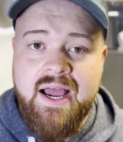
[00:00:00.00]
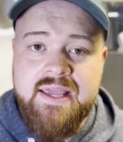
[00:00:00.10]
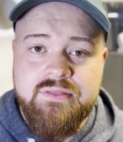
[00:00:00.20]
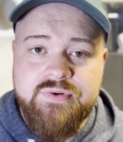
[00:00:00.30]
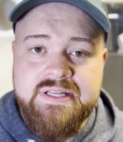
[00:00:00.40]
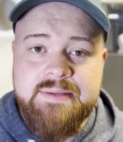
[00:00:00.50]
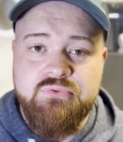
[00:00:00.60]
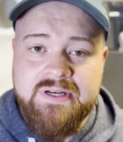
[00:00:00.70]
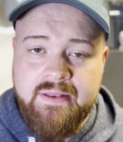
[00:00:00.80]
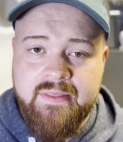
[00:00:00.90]
I 3D
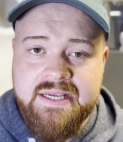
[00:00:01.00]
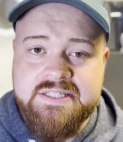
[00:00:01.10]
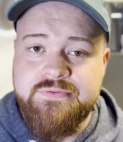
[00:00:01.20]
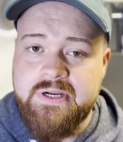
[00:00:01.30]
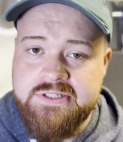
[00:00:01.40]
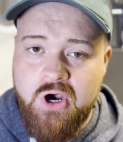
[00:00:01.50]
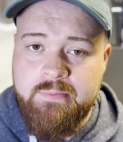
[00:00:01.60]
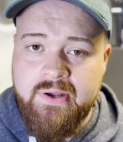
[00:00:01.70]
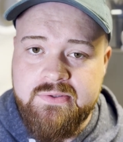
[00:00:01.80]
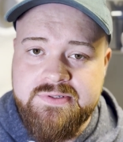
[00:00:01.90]
print things for
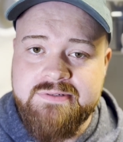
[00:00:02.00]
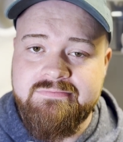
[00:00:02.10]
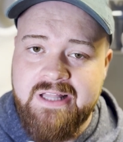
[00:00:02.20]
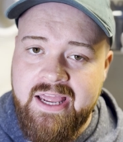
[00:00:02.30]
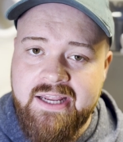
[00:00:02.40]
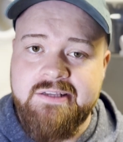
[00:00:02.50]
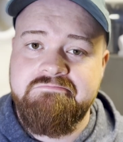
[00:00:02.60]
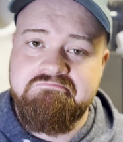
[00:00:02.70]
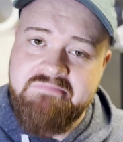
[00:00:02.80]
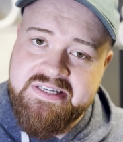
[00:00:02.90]
guitar pedals, like
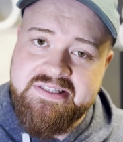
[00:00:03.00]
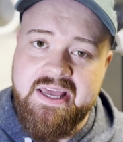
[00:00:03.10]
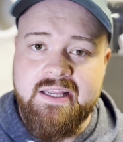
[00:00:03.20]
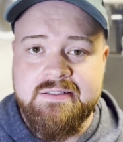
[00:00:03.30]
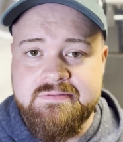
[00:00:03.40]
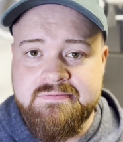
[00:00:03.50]
this thing.